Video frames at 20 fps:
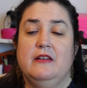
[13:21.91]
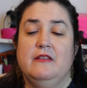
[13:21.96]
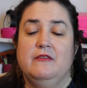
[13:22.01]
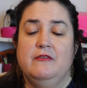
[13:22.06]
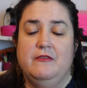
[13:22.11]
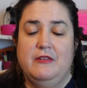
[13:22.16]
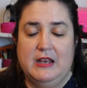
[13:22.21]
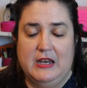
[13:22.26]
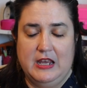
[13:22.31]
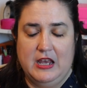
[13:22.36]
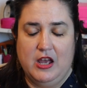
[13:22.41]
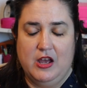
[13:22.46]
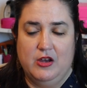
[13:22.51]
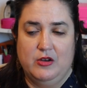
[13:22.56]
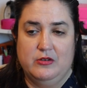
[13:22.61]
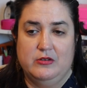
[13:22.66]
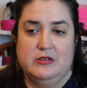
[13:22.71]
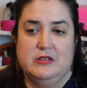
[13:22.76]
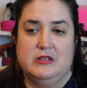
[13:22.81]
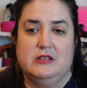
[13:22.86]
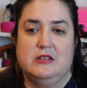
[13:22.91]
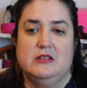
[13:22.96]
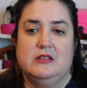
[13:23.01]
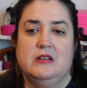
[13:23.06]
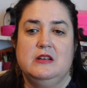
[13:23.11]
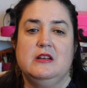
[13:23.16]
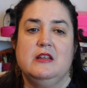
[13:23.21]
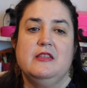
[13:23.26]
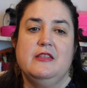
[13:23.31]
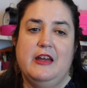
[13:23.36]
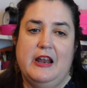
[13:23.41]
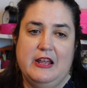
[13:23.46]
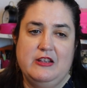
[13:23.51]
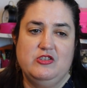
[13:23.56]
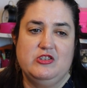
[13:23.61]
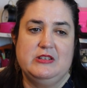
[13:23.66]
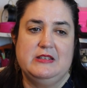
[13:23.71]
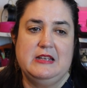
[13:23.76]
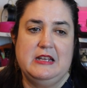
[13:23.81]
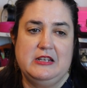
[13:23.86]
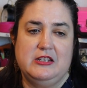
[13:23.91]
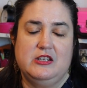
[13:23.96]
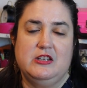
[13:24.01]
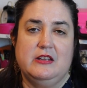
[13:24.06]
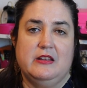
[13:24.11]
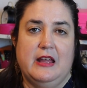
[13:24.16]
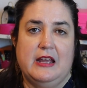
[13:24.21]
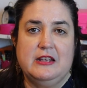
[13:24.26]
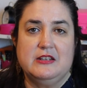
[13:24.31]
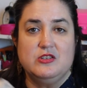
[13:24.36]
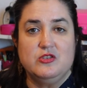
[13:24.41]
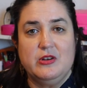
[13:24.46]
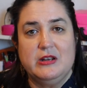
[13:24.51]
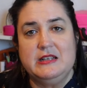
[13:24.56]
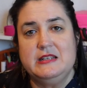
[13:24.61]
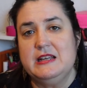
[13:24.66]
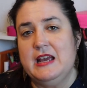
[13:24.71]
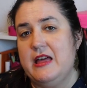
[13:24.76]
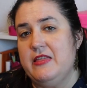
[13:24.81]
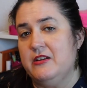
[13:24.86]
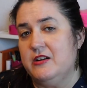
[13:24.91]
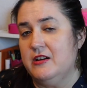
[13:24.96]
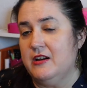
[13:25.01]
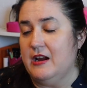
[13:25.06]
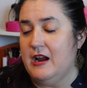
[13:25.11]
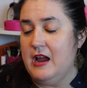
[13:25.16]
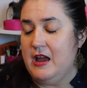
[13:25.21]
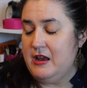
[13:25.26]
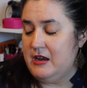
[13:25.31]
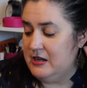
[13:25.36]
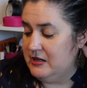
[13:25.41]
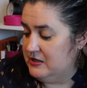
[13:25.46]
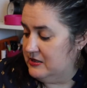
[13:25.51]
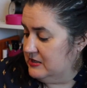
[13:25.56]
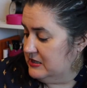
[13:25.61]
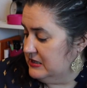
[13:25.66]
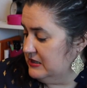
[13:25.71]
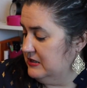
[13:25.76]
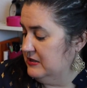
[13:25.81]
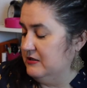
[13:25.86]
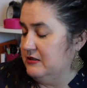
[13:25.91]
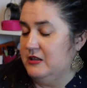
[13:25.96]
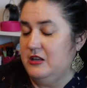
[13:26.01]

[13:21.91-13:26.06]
videos that I just need to like string together and,